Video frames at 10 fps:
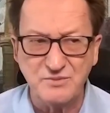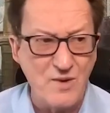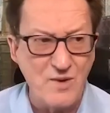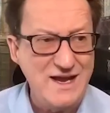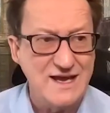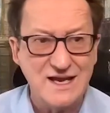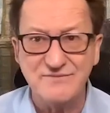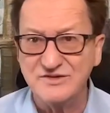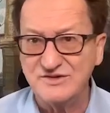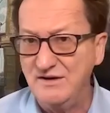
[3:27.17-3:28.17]
way ahead of
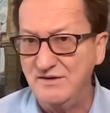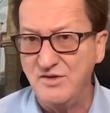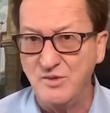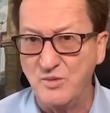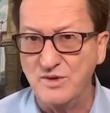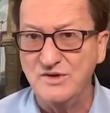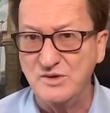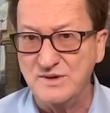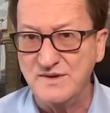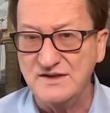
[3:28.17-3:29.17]
us. I don't know that we're
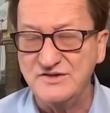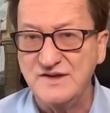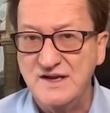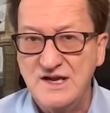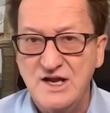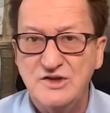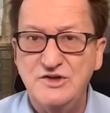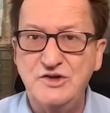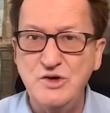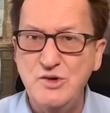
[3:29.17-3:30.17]
doing this.
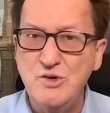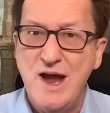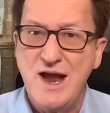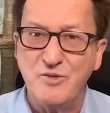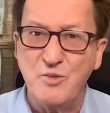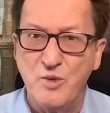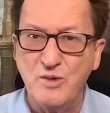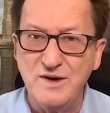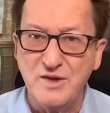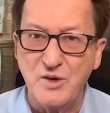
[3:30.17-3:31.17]
Do you ever
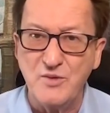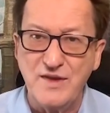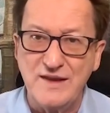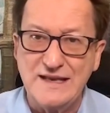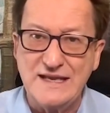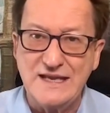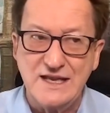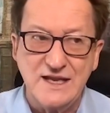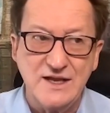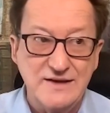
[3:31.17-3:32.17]
worry, though, that
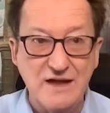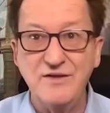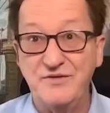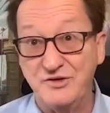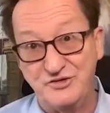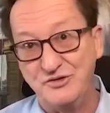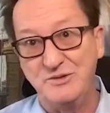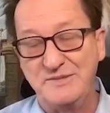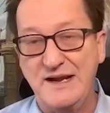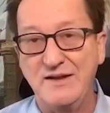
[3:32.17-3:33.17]
now that they're shooting
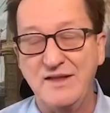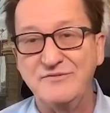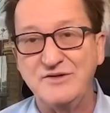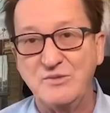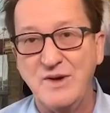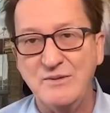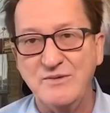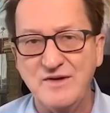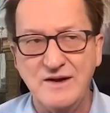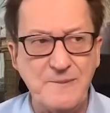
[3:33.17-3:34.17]
them down left and right, we've
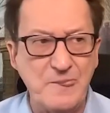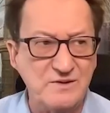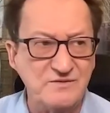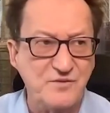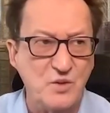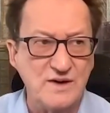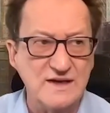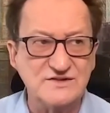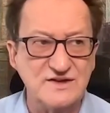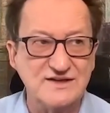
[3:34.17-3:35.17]
got, 4
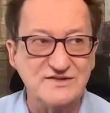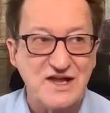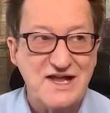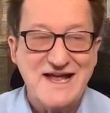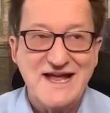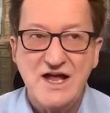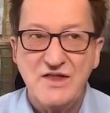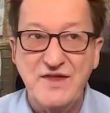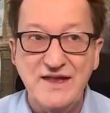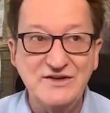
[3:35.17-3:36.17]
incidents,
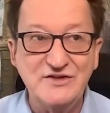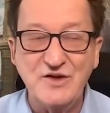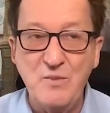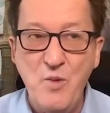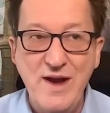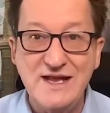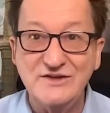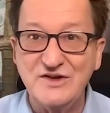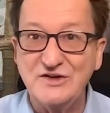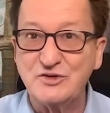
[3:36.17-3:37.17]
that in some way it's
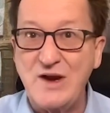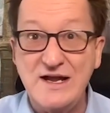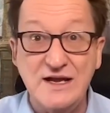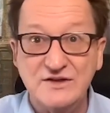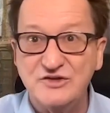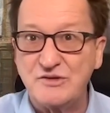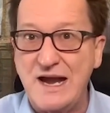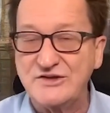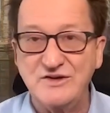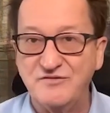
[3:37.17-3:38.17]
a
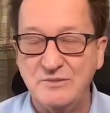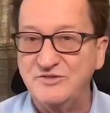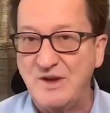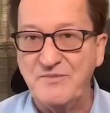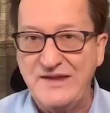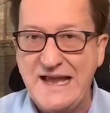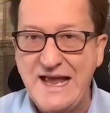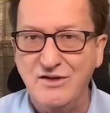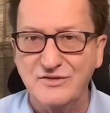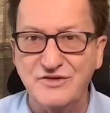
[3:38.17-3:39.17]
distraction from something
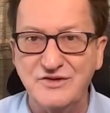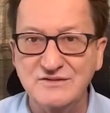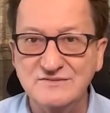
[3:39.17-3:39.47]
else?